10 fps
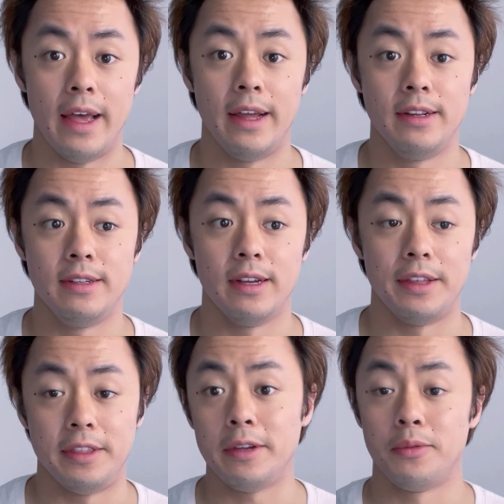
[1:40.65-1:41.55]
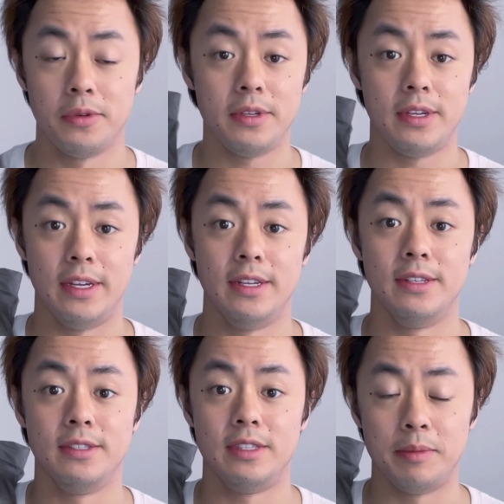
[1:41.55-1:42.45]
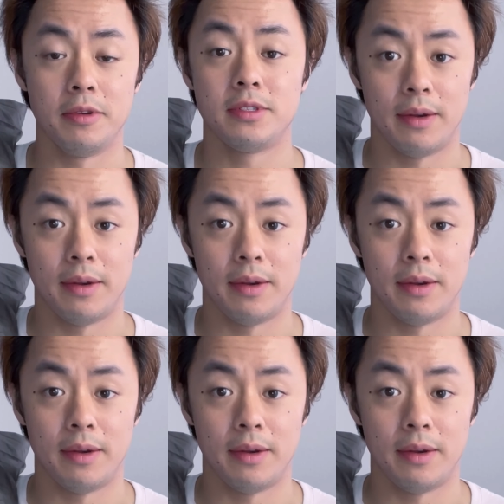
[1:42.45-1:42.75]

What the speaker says: and I think really is the most